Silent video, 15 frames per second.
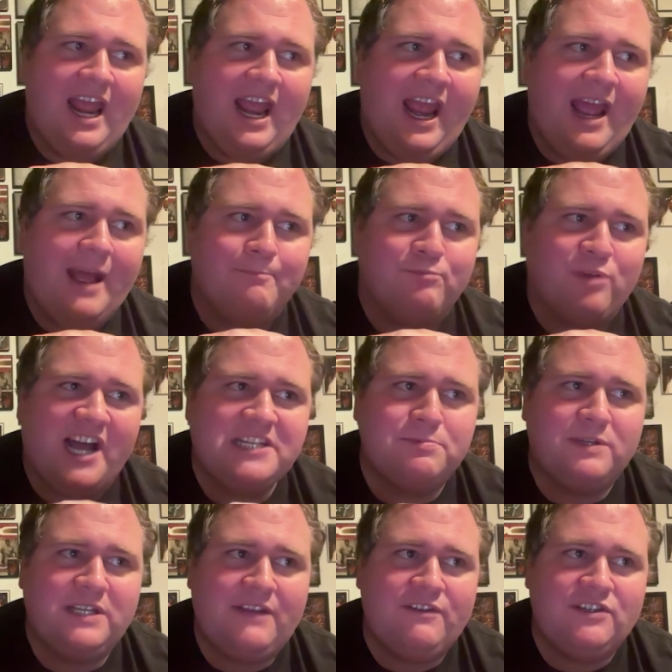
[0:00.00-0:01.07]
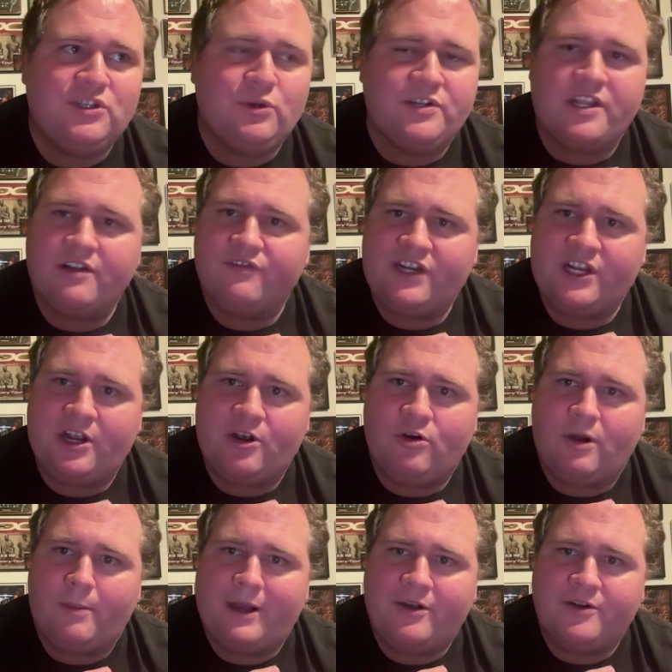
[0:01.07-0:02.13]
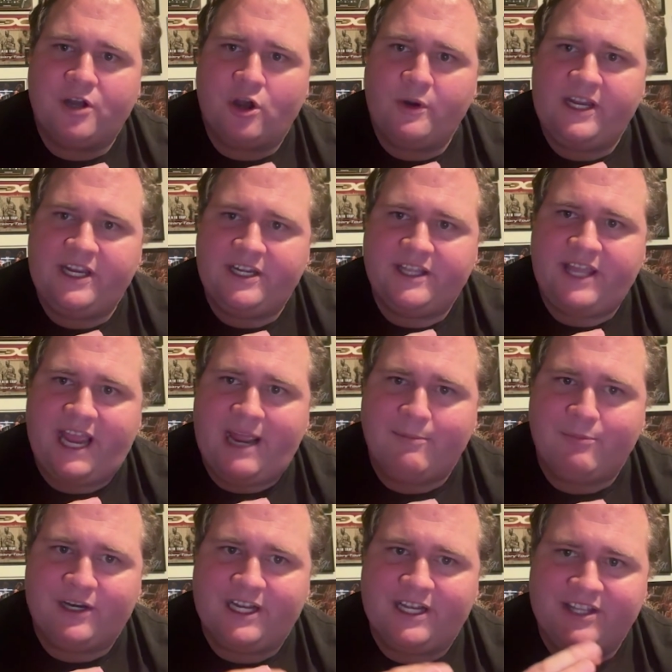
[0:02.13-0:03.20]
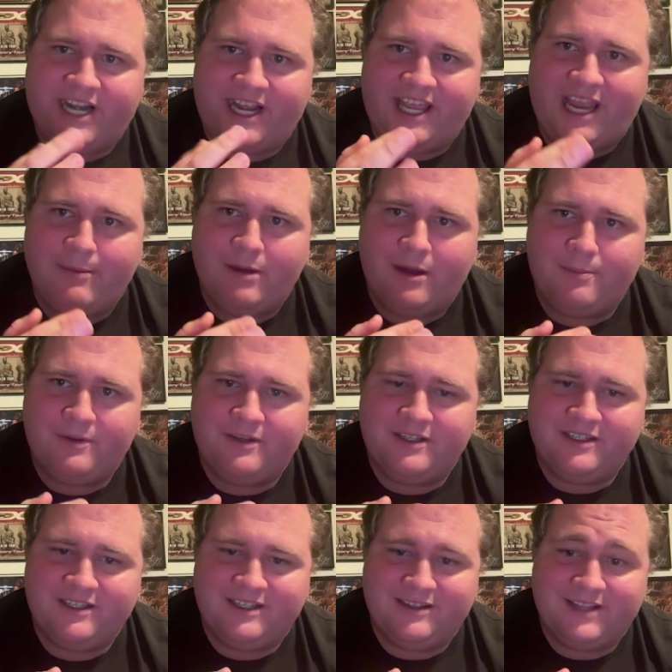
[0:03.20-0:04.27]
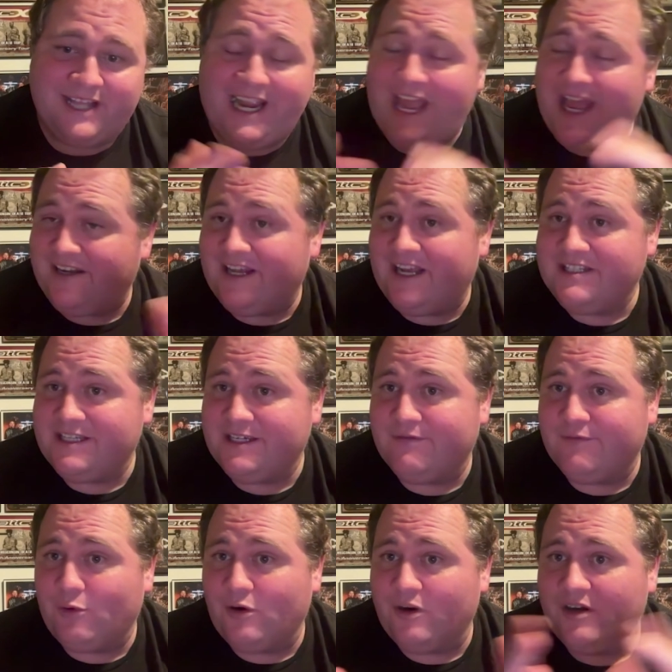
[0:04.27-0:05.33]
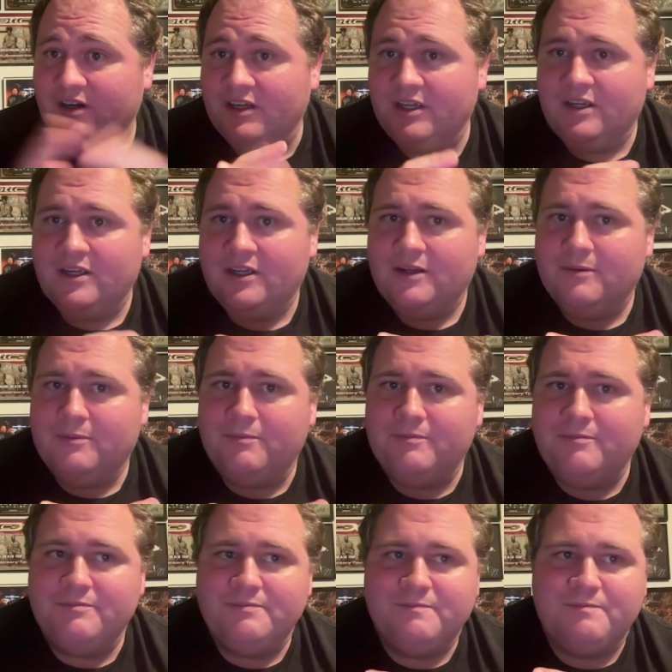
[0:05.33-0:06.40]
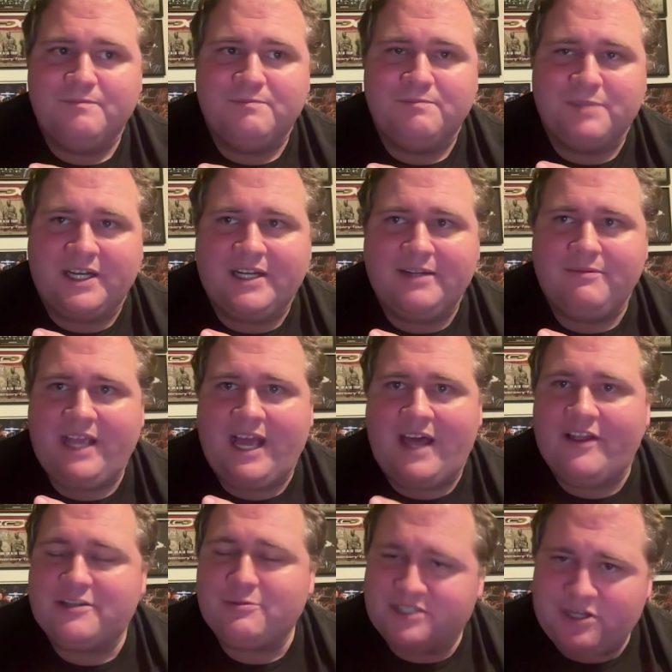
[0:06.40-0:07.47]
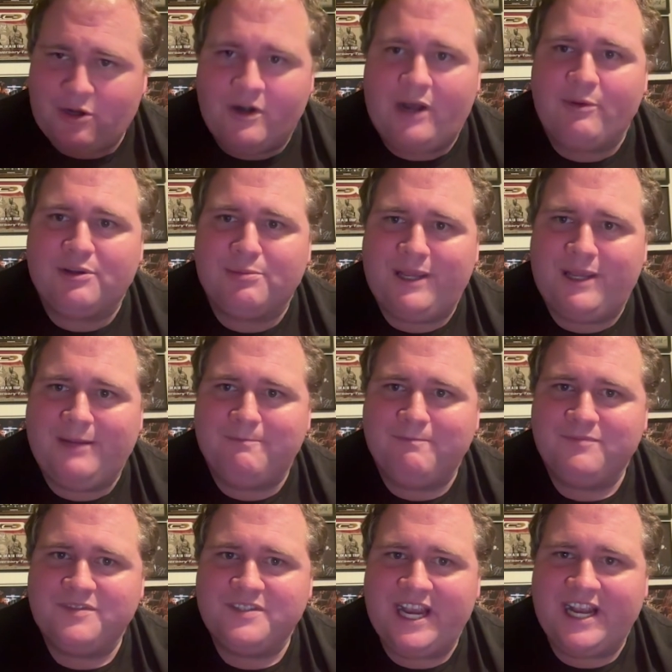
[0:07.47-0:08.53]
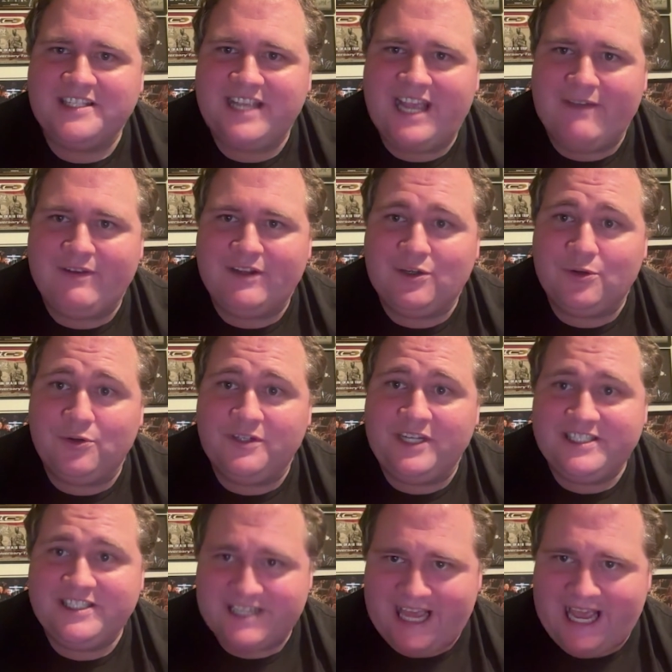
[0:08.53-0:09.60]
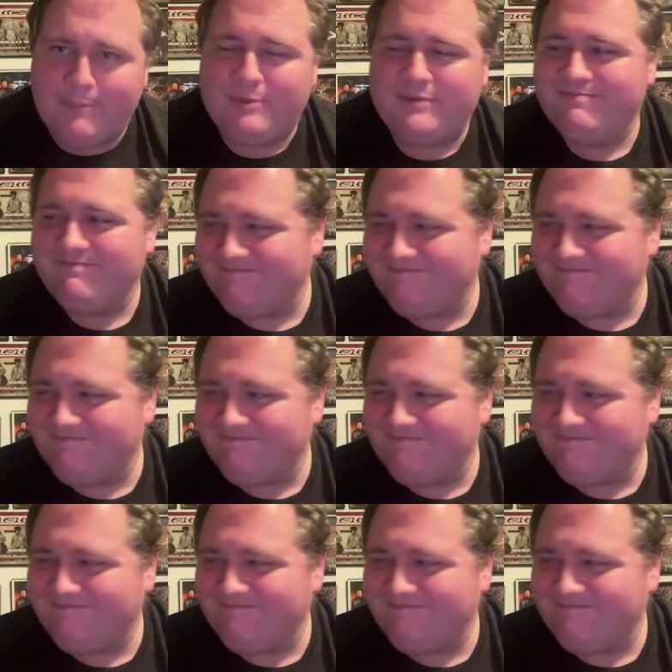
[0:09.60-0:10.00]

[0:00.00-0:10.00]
And possibly even do another video about Coheed and Cambria that I came up with, that I had an idea for. But yeah, that's what's going on with me. Take it to Evan, who needs a nap.